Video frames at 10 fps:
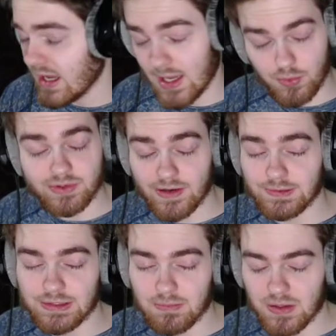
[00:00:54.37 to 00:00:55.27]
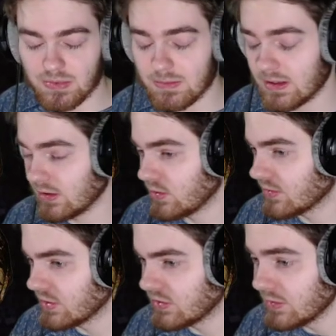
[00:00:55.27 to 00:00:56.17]
I would definitely be making
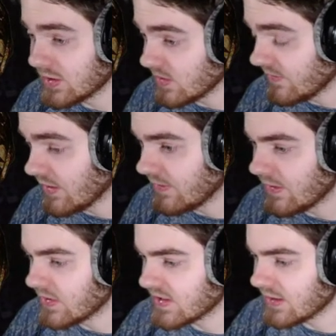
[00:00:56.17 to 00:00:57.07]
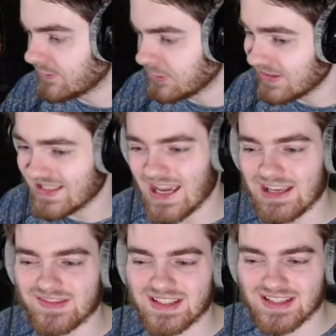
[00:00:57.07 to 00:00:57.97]
content to it, so I'm very excited for this.
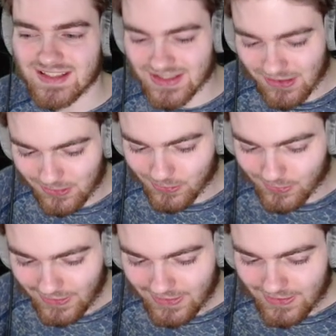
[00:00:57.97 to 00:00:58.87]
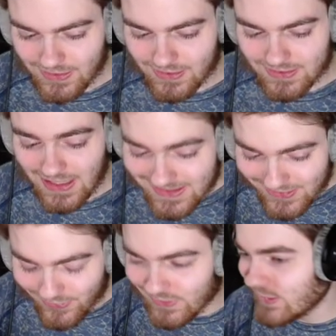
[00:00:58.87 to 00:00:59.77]
I've still yet to
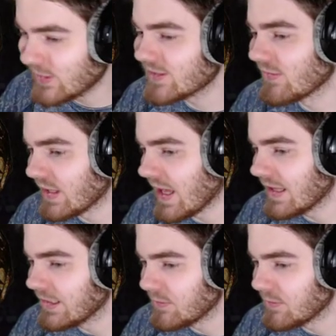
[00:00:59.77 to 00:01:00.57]
finish Valhalla